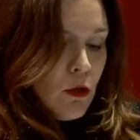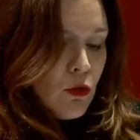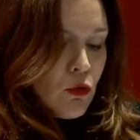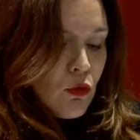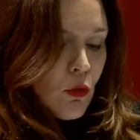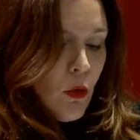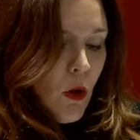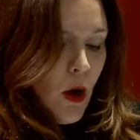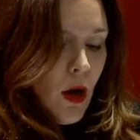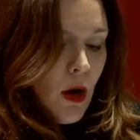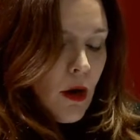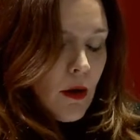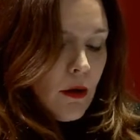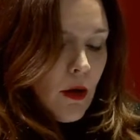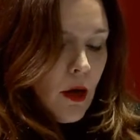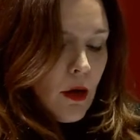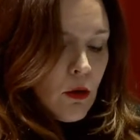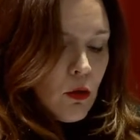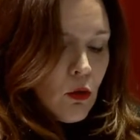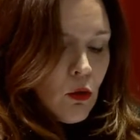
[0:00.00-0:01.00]
to art
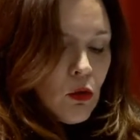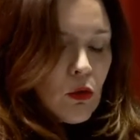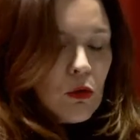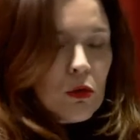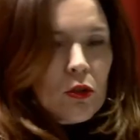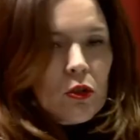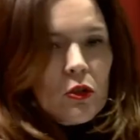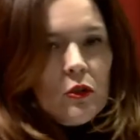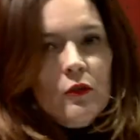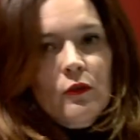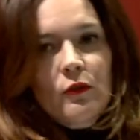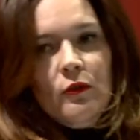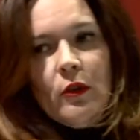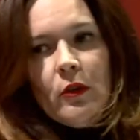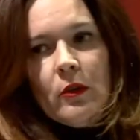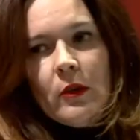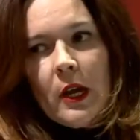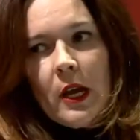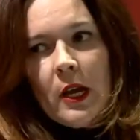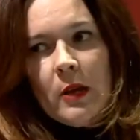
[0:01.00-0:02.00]
and culture
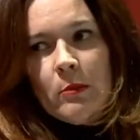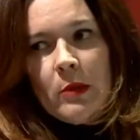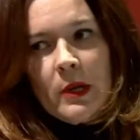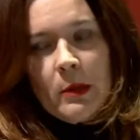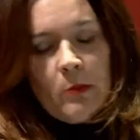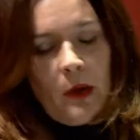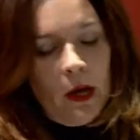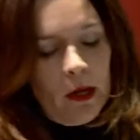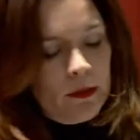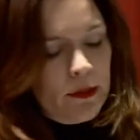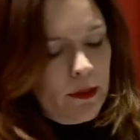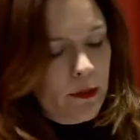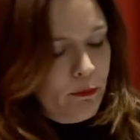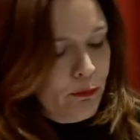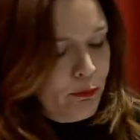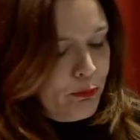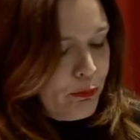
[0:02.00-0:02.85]
for everybody.